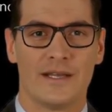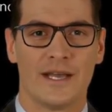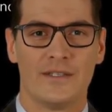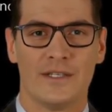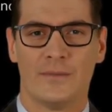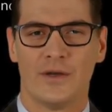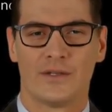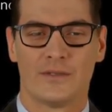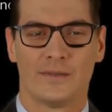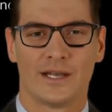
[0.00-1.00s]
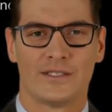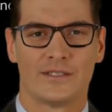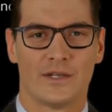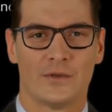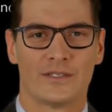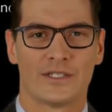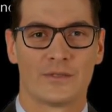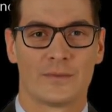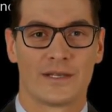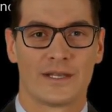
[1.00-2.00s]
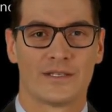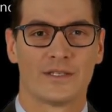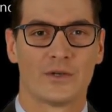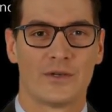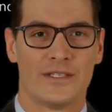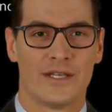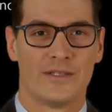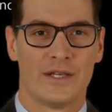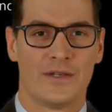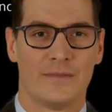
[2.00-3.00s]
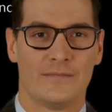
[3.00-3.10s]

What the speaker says: and it sparked mass civil disobedience across India.